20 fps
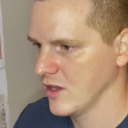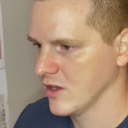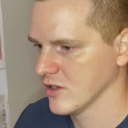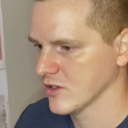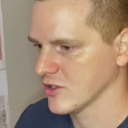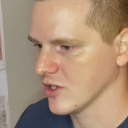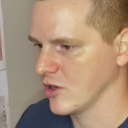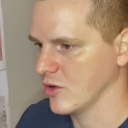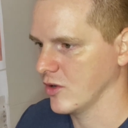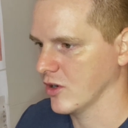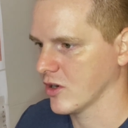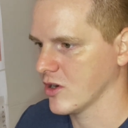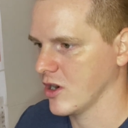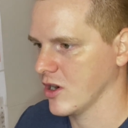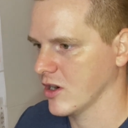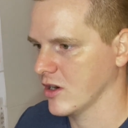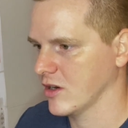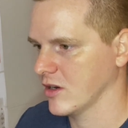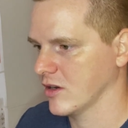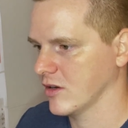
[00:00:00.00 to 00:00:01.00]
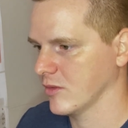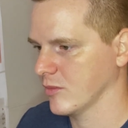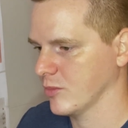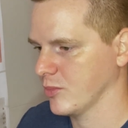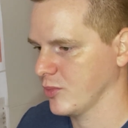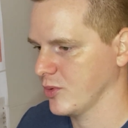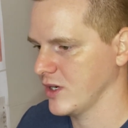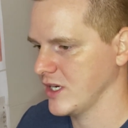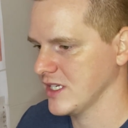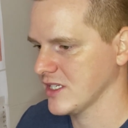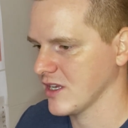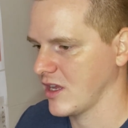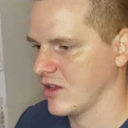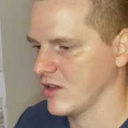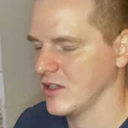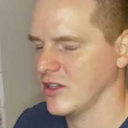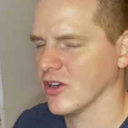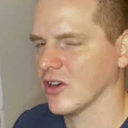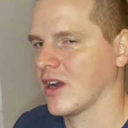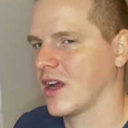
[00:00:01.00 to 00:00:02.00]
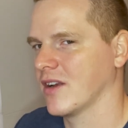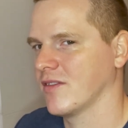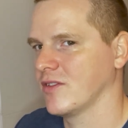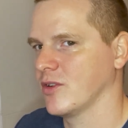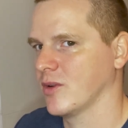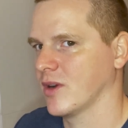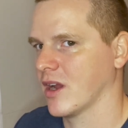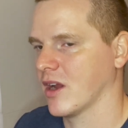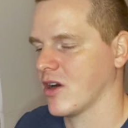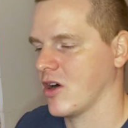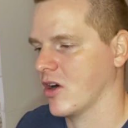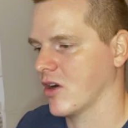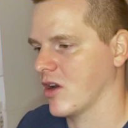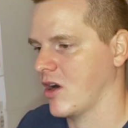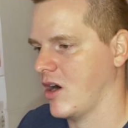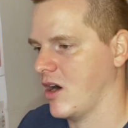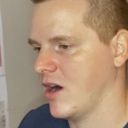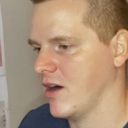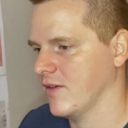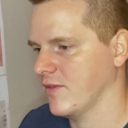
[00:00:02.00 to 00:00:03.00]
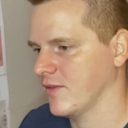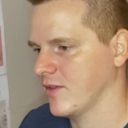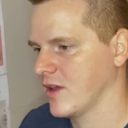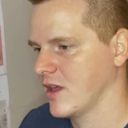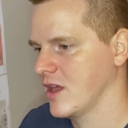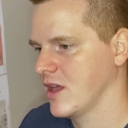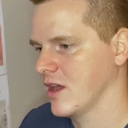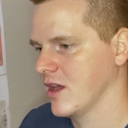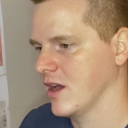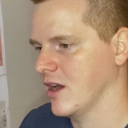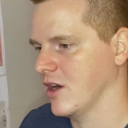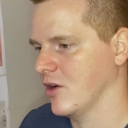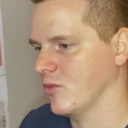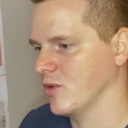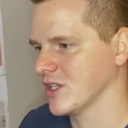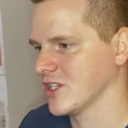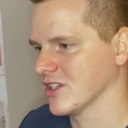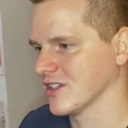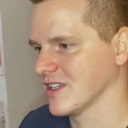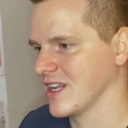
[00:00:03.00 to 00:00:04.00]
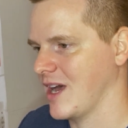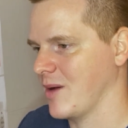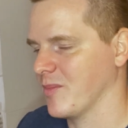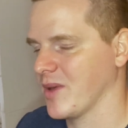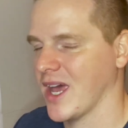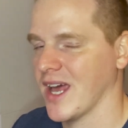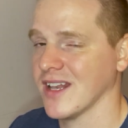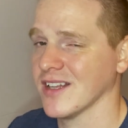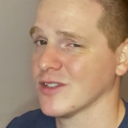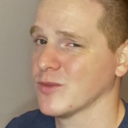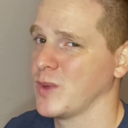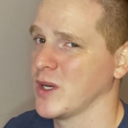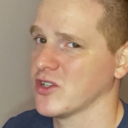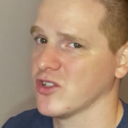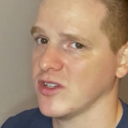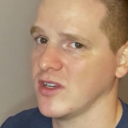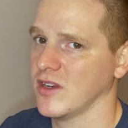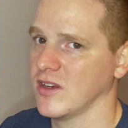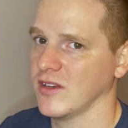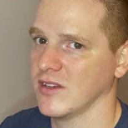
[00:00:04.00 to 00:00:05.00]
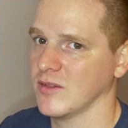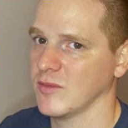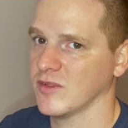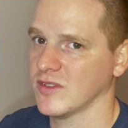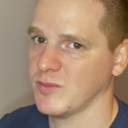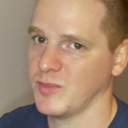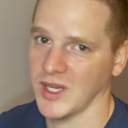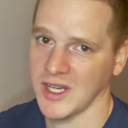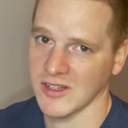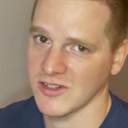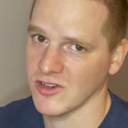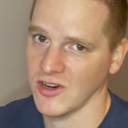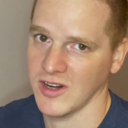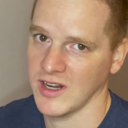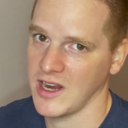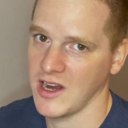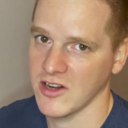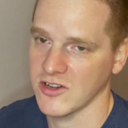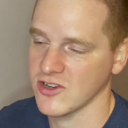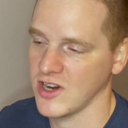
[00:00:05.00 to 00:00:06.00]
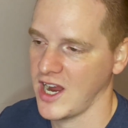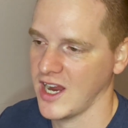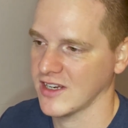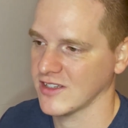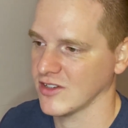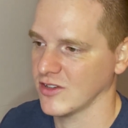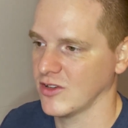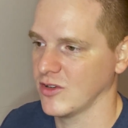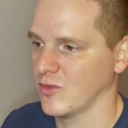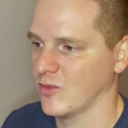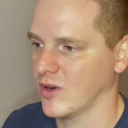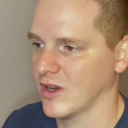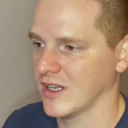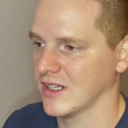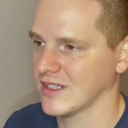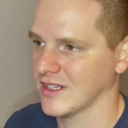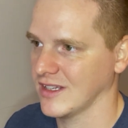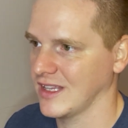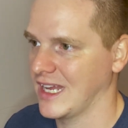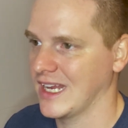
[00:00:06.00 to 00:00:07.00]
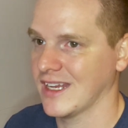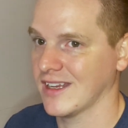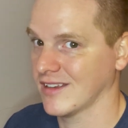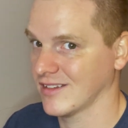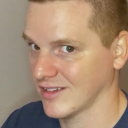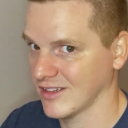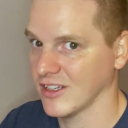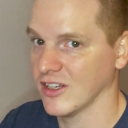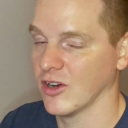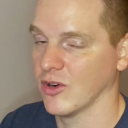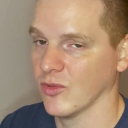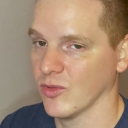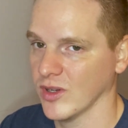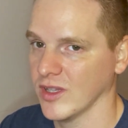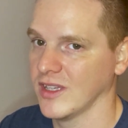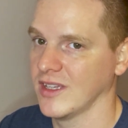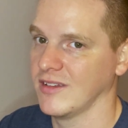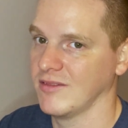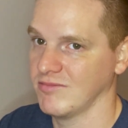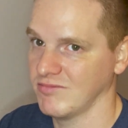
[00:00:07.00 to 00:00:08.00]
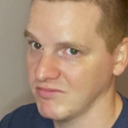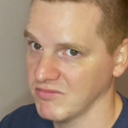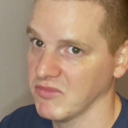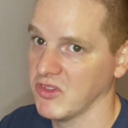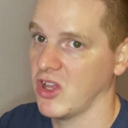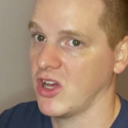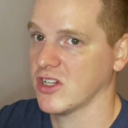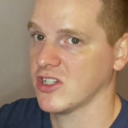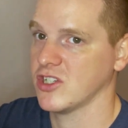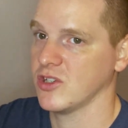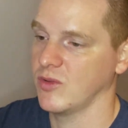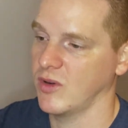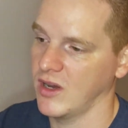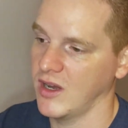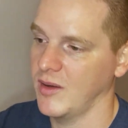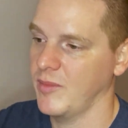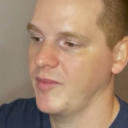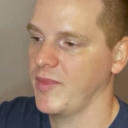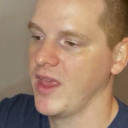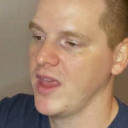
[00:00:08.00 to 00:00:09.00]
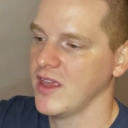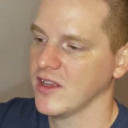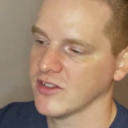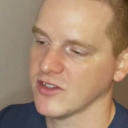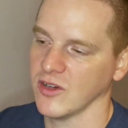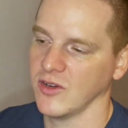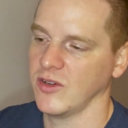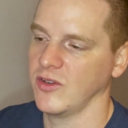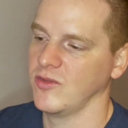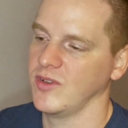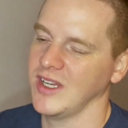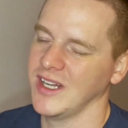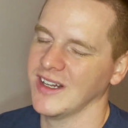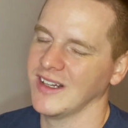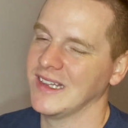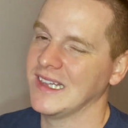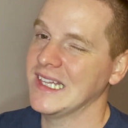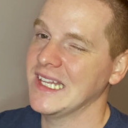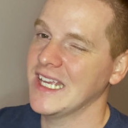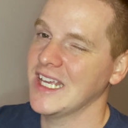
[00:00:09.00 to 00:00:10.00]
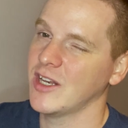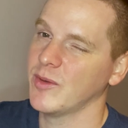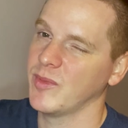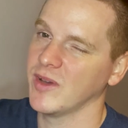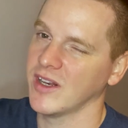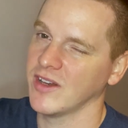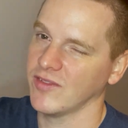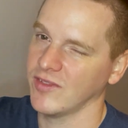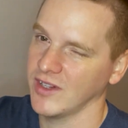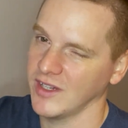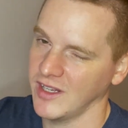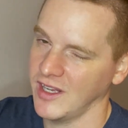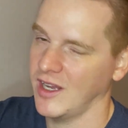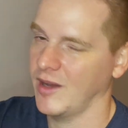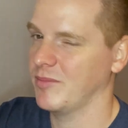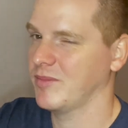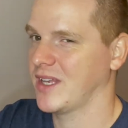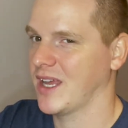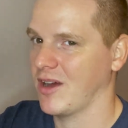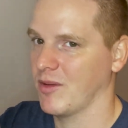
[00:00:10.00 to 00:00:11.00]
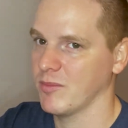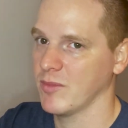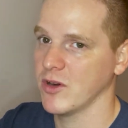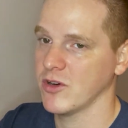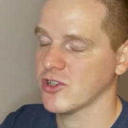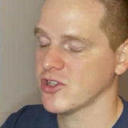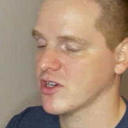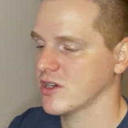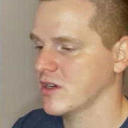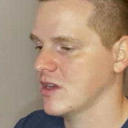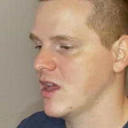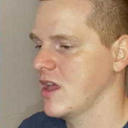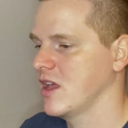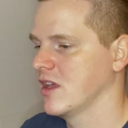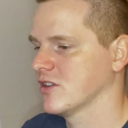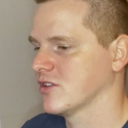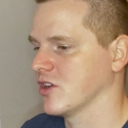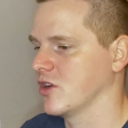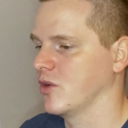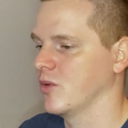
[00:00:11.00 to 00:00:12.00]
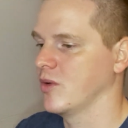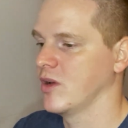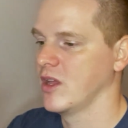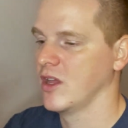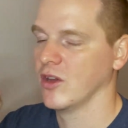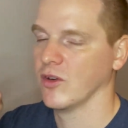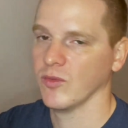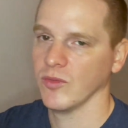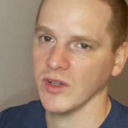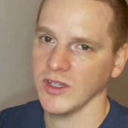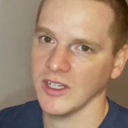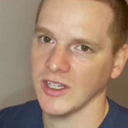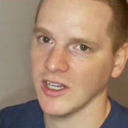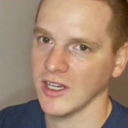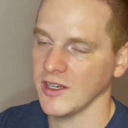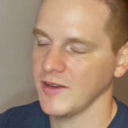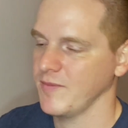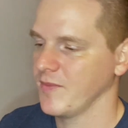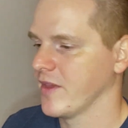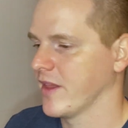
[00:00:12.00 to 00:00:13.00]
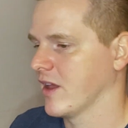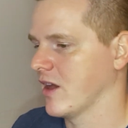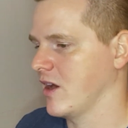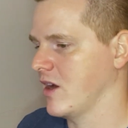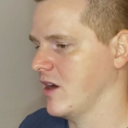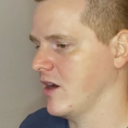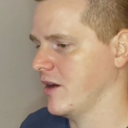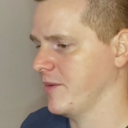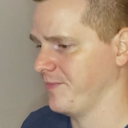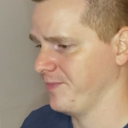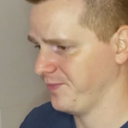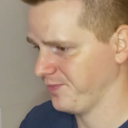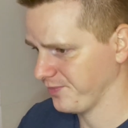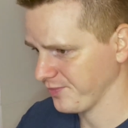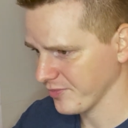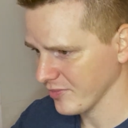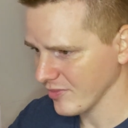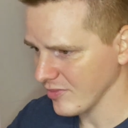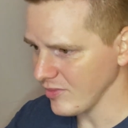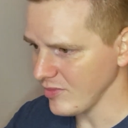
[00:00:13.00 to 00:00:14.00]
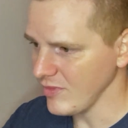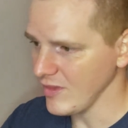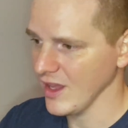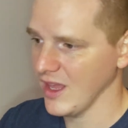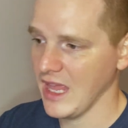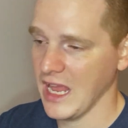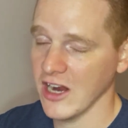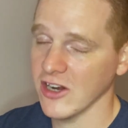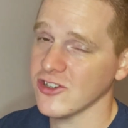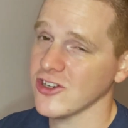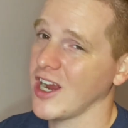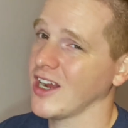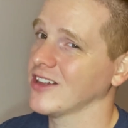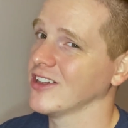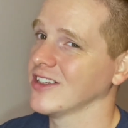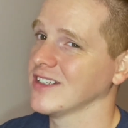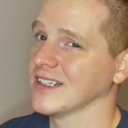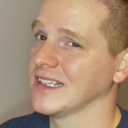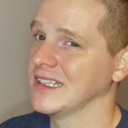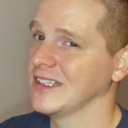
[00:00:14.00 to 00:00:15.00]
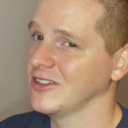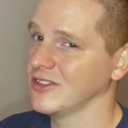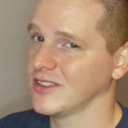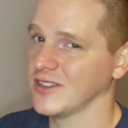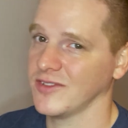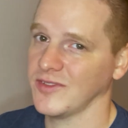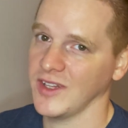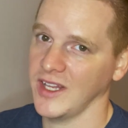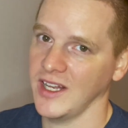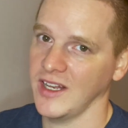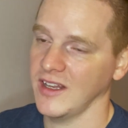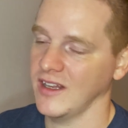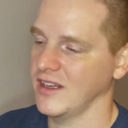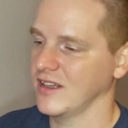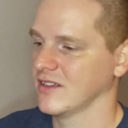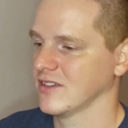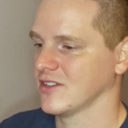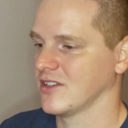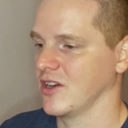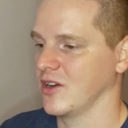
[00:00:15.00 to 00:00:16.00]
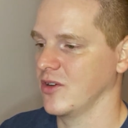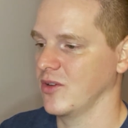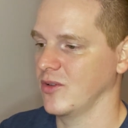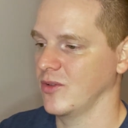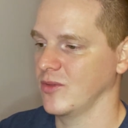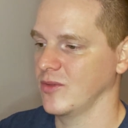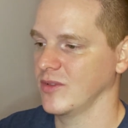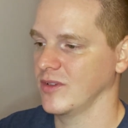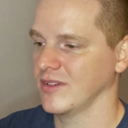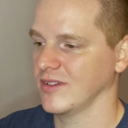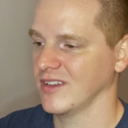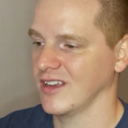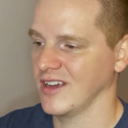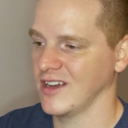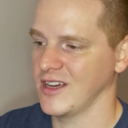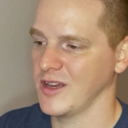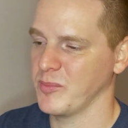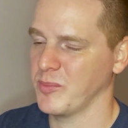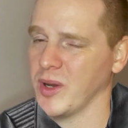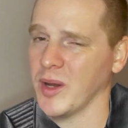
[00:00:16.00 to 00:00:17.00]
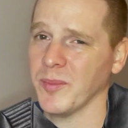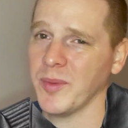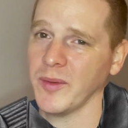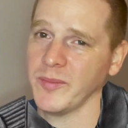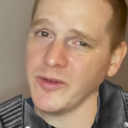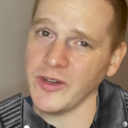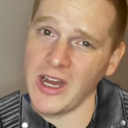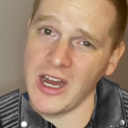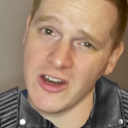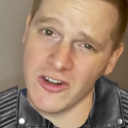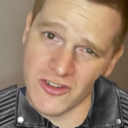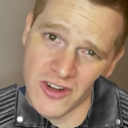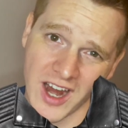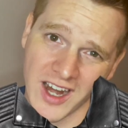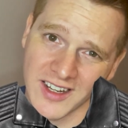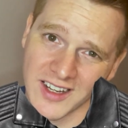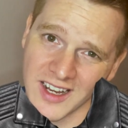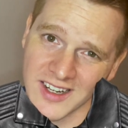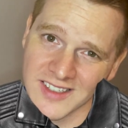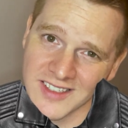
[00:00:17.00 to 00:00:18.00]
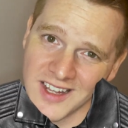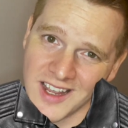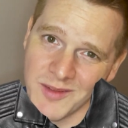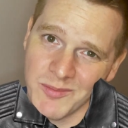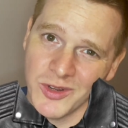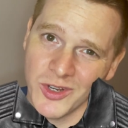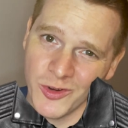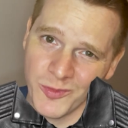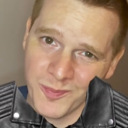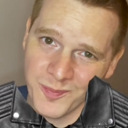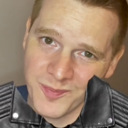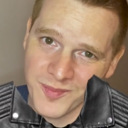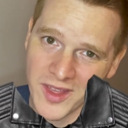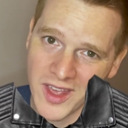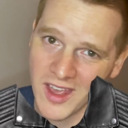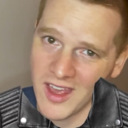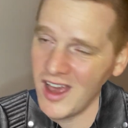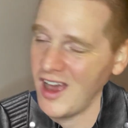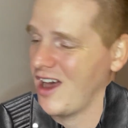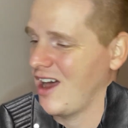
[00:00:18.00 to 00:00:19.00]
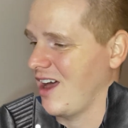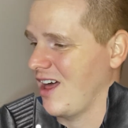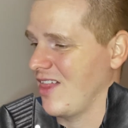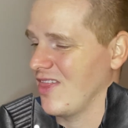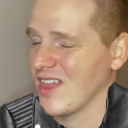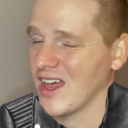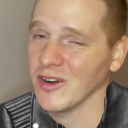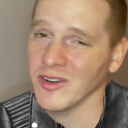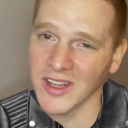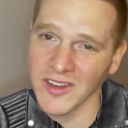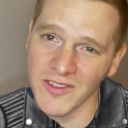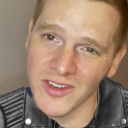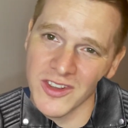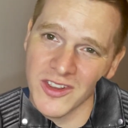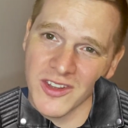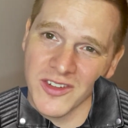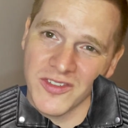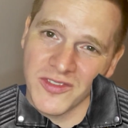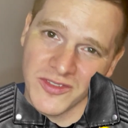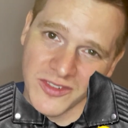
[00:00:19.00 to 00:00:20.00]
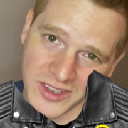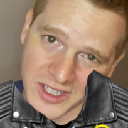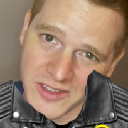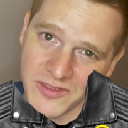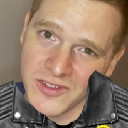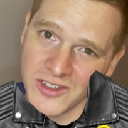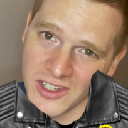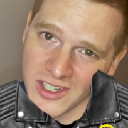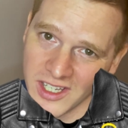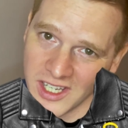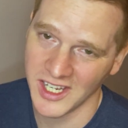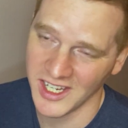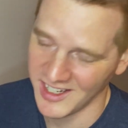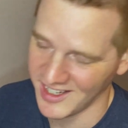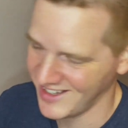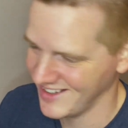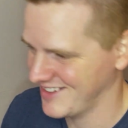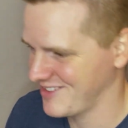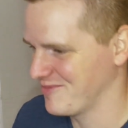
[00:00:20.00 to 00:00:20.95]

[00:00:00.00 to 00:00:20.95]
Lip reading: So your cart, pretty solid. You're kind of doing a cart off, which is not bad, especially because you're on air track. So you want it to, like, you know, really launch you up. So you need a little bit of a up down motion. So really good. Air track looks a little deflated. So pump up your air track next time, noob. That'll give you the lift you need.